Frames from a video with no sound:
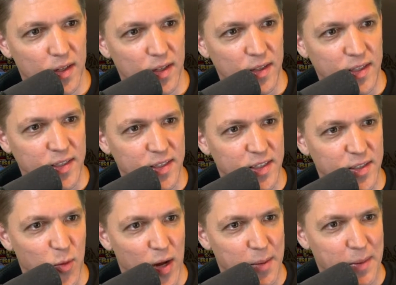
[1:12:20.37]
Lisa says,
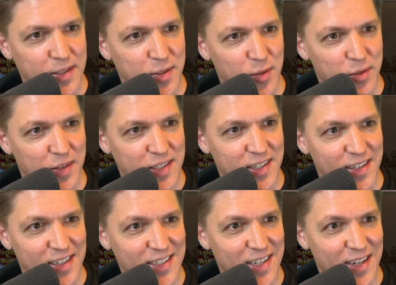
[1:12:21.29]
why am I so invested
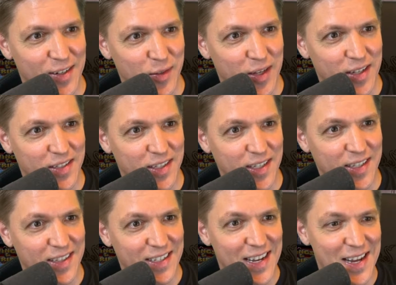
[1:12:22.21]
in this? I don't get to
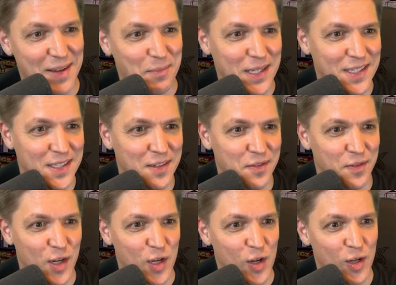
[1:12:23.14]
eat the dag pizza.
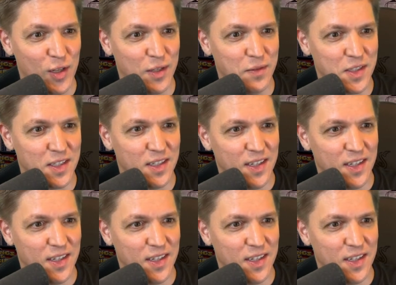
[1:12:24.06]
Fuck olives.